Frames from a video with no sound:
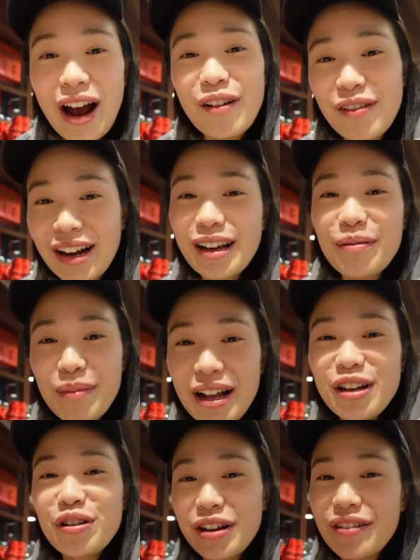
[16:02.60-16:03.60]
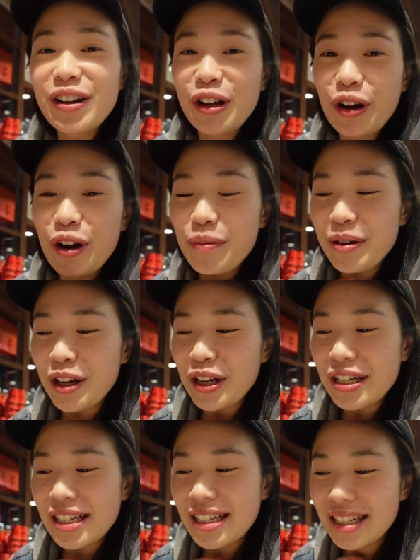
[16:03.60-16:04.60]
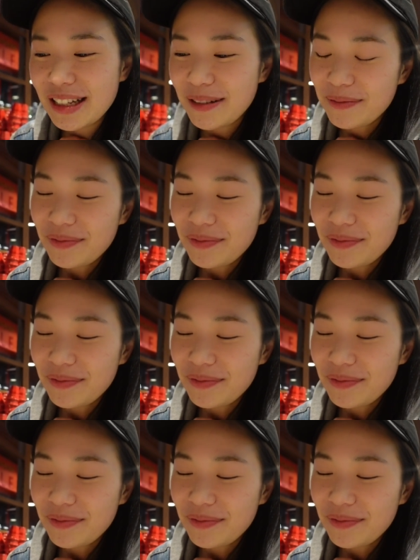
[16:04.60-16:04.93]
I recommend you give it a go, because